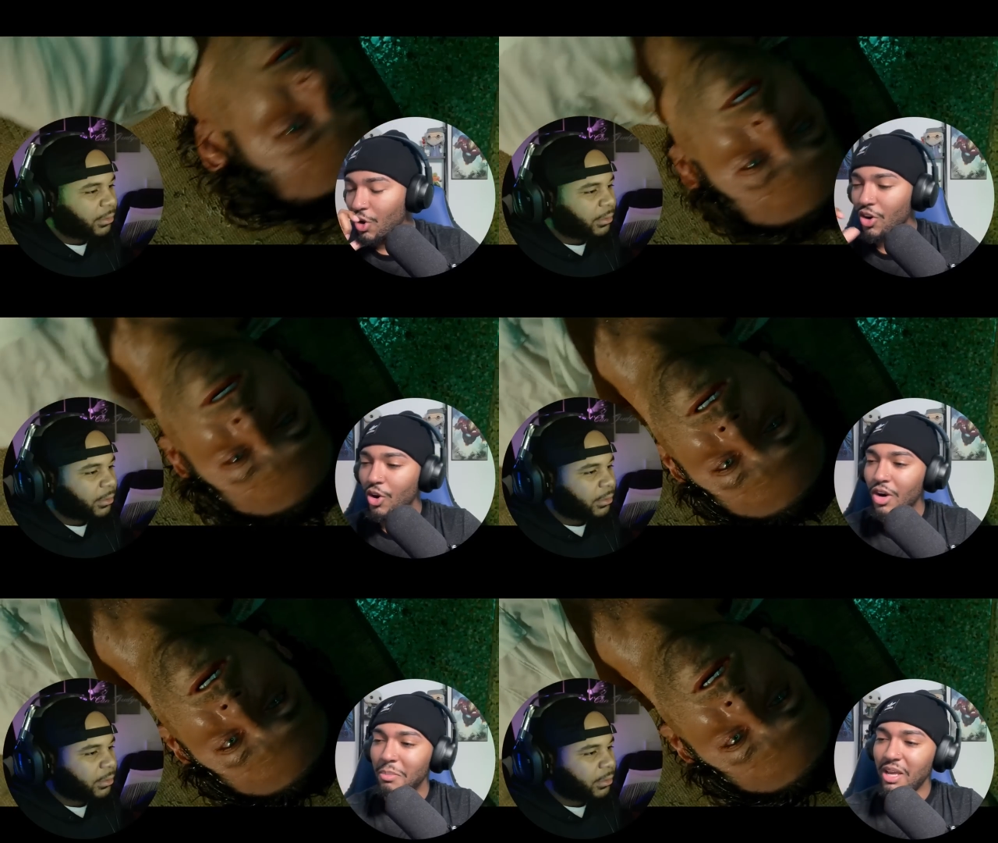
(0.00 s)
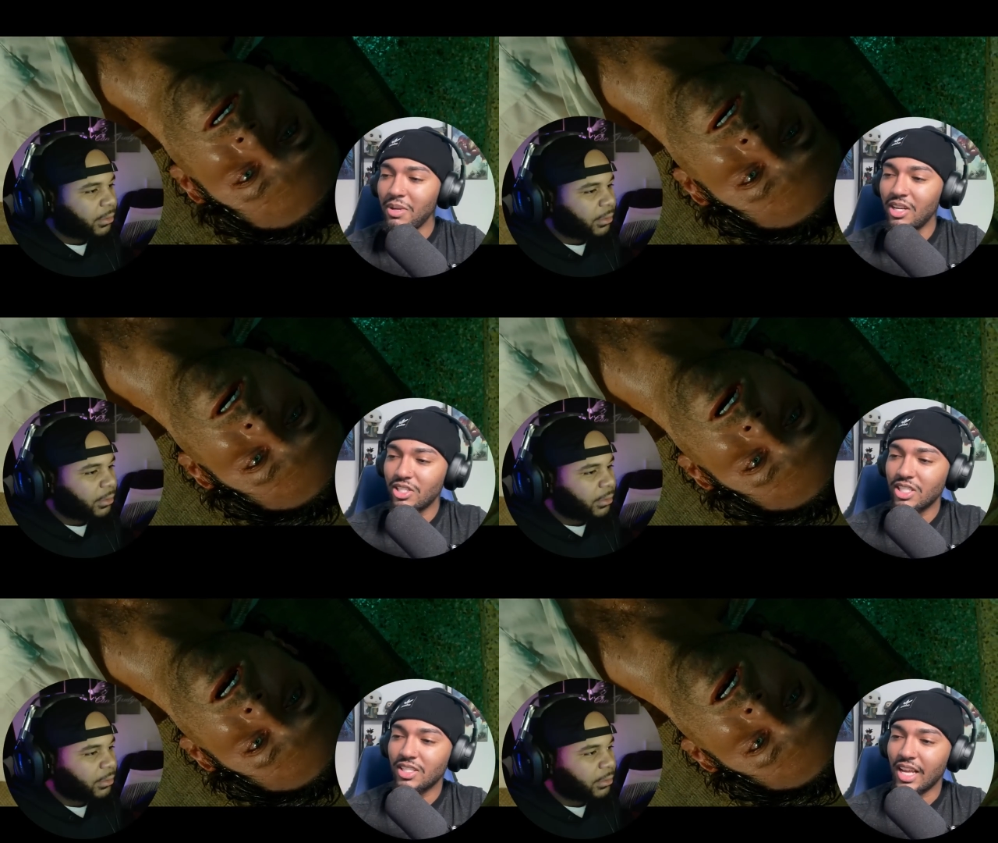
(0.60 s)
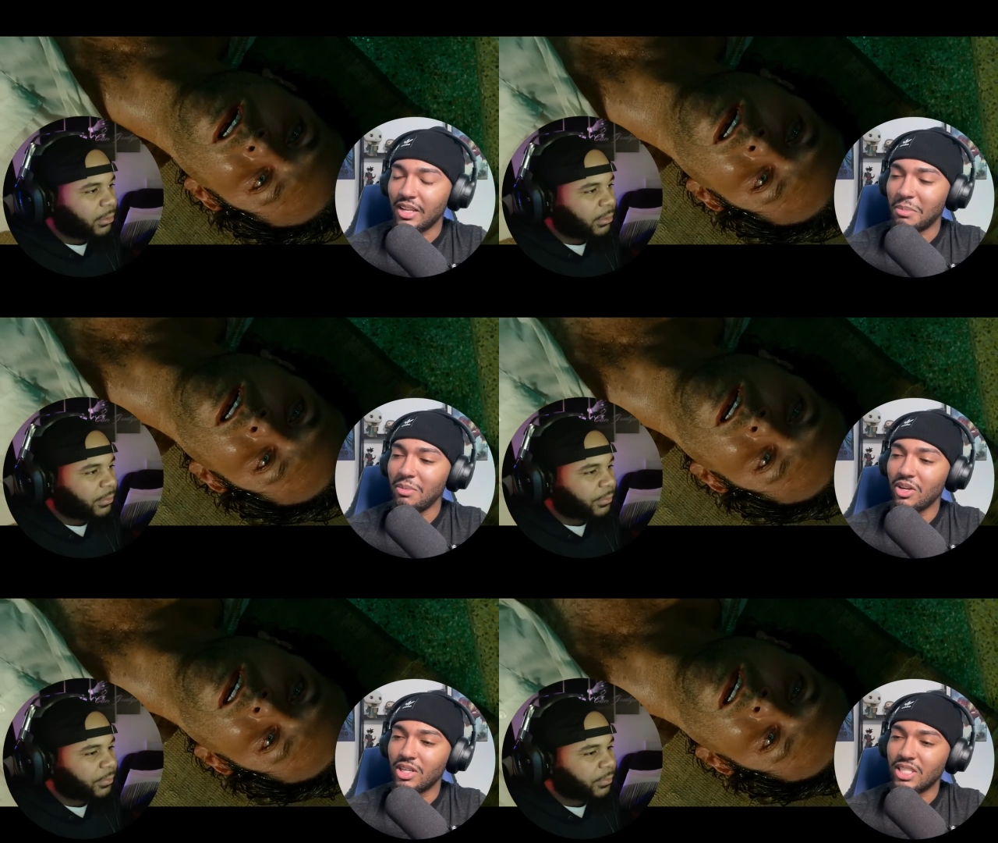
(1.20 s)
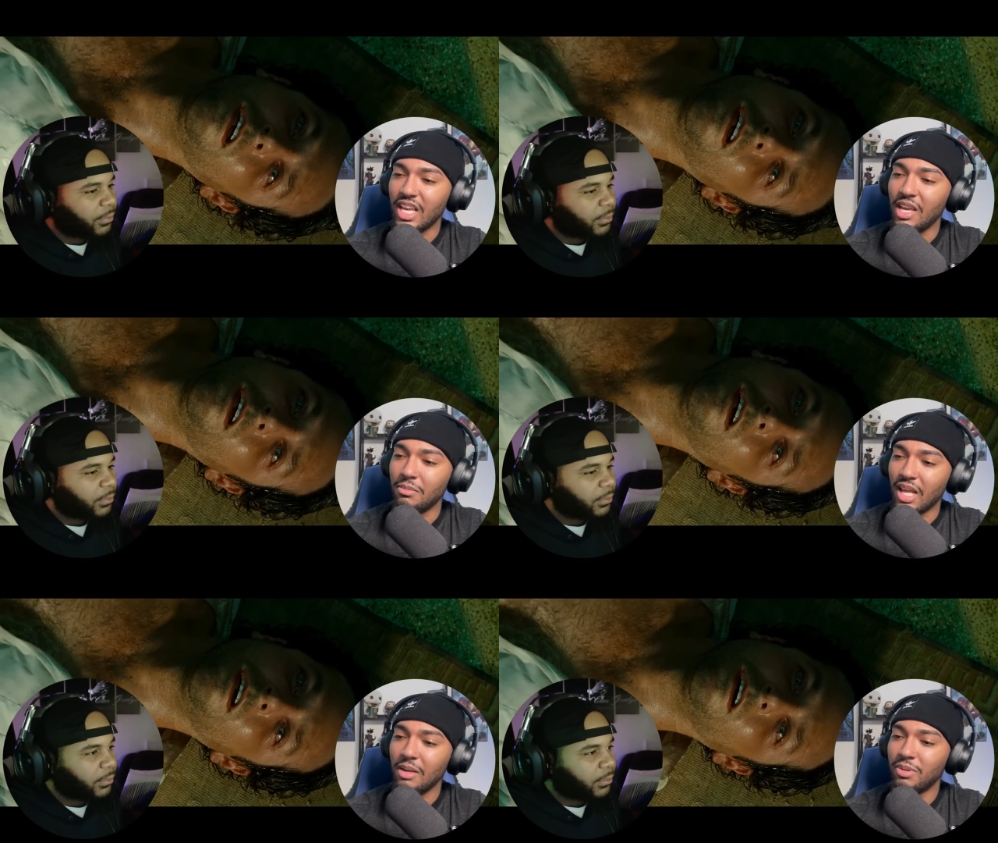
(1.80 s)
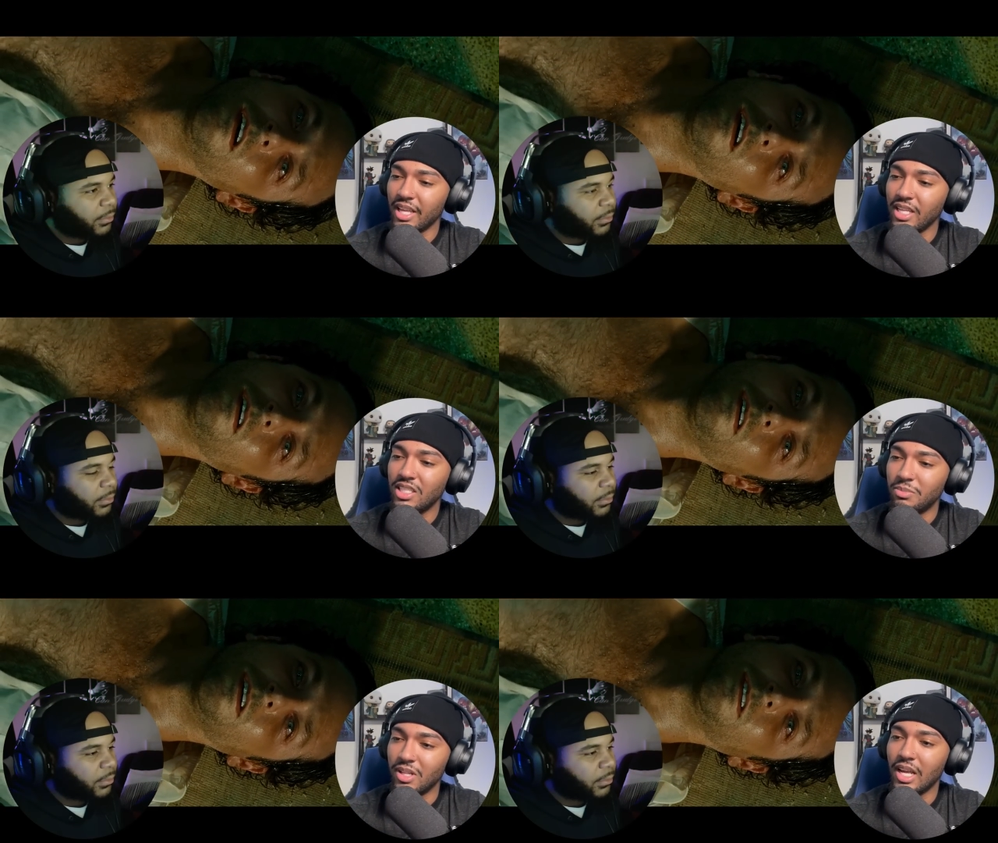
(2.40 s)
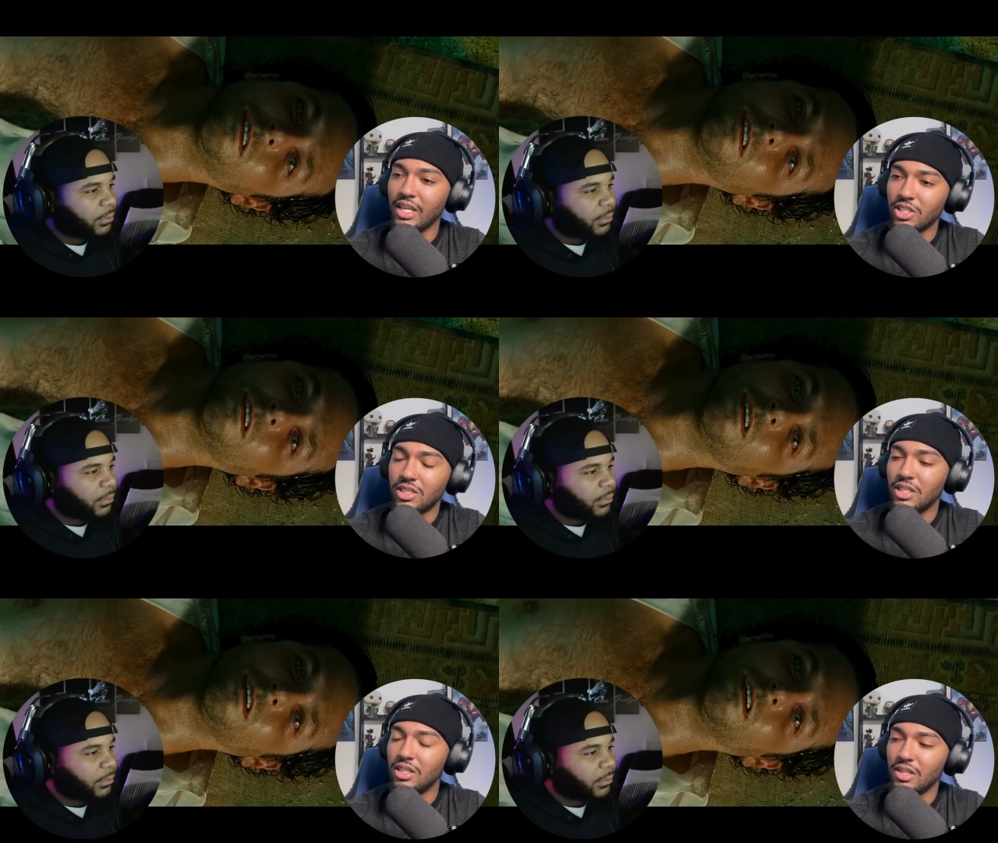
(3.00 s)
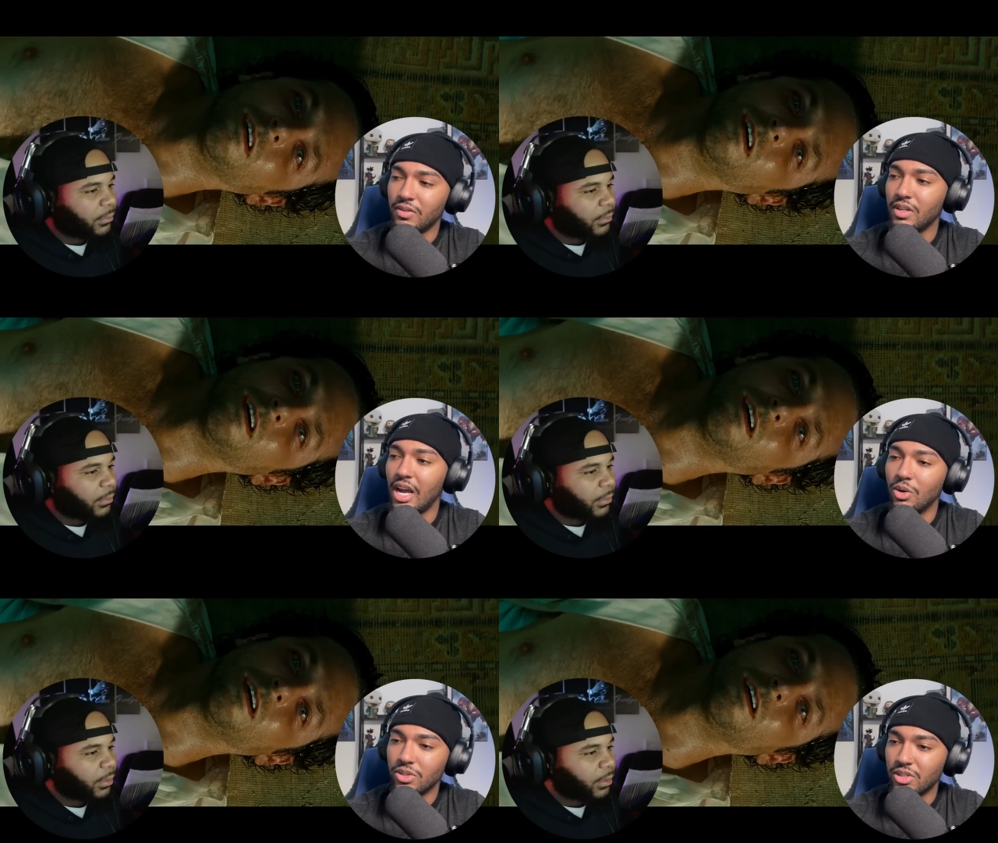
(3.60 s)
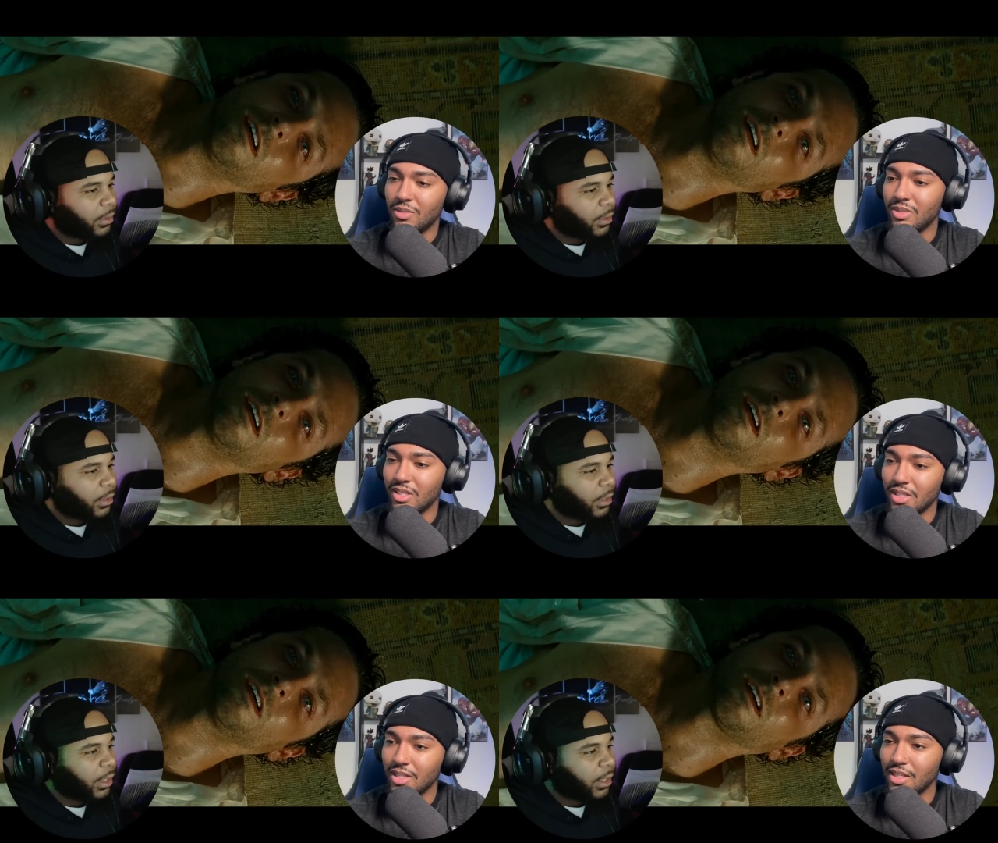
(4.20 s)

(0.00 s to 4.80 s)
Speaker 1: Or or maybe they're just like maybe they're in the same like place, but like just in a different house or something.